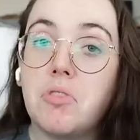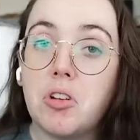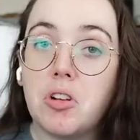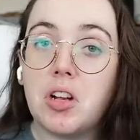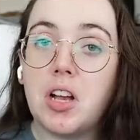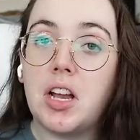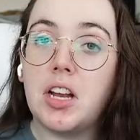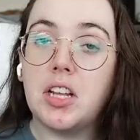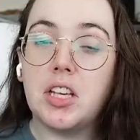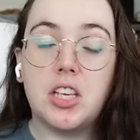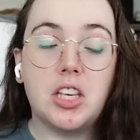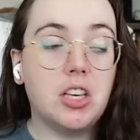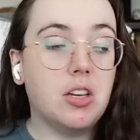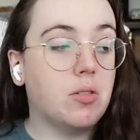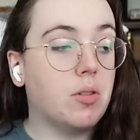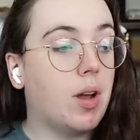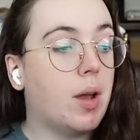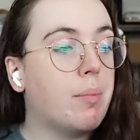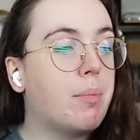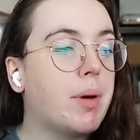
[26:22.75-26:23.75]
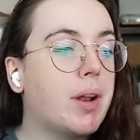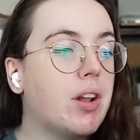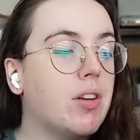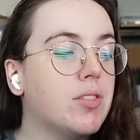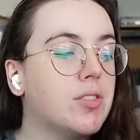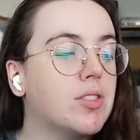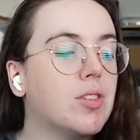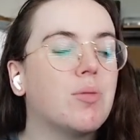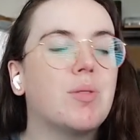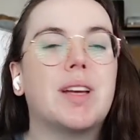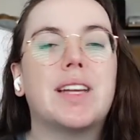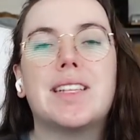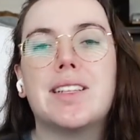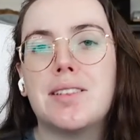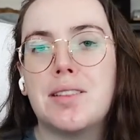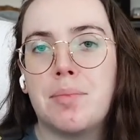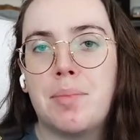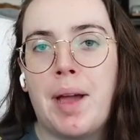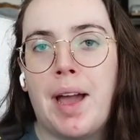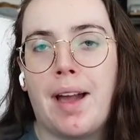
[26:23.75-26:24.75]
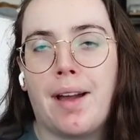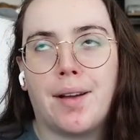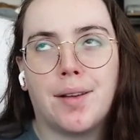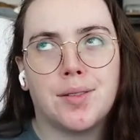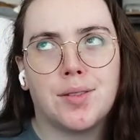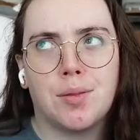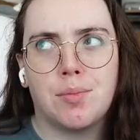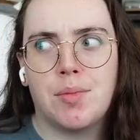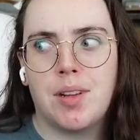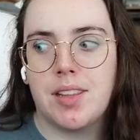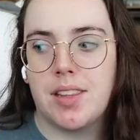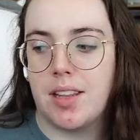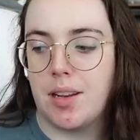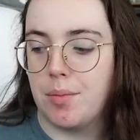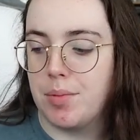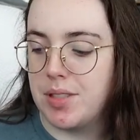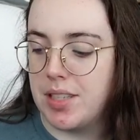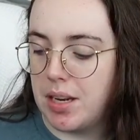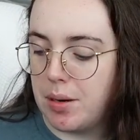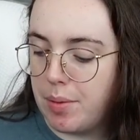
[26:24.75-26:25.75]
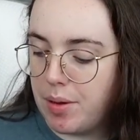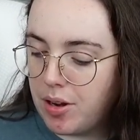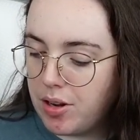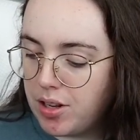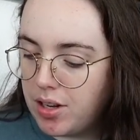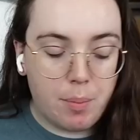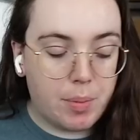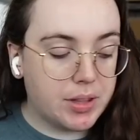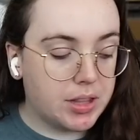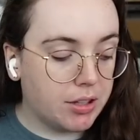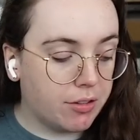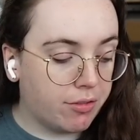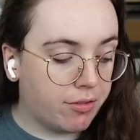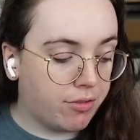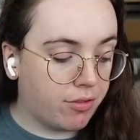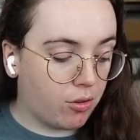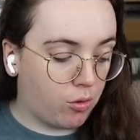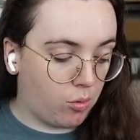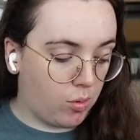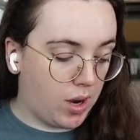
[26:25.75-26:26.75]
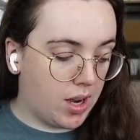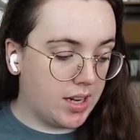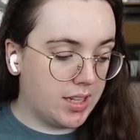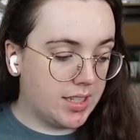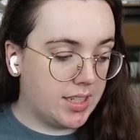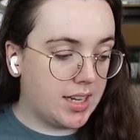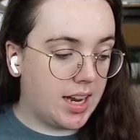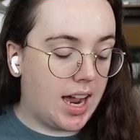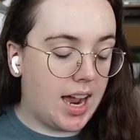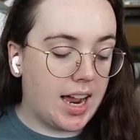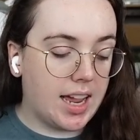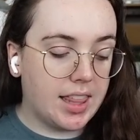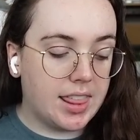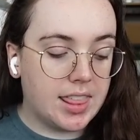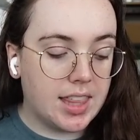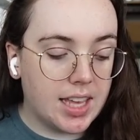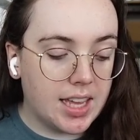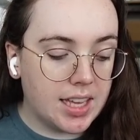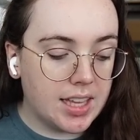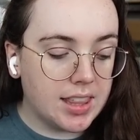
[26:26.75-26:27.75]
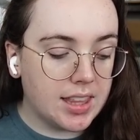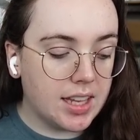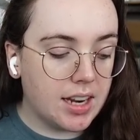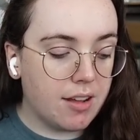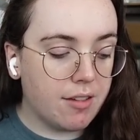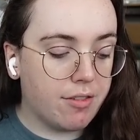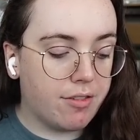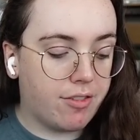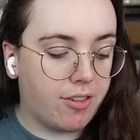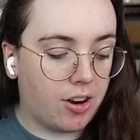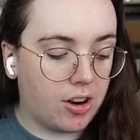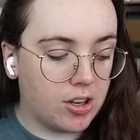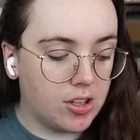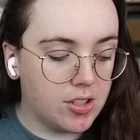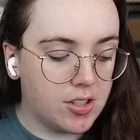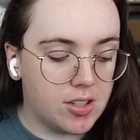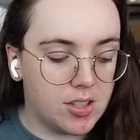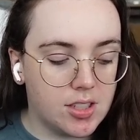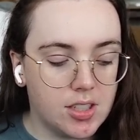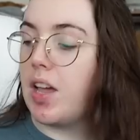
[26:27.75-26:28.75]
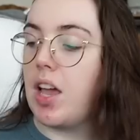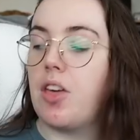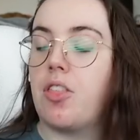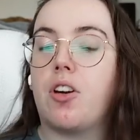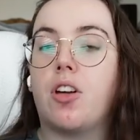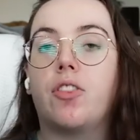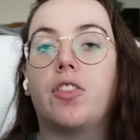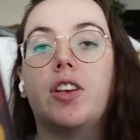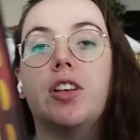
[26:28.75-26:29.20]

They're kind of cute, but also it's on the back, so I'm not that upset about it. But the front, I think that at first, I thought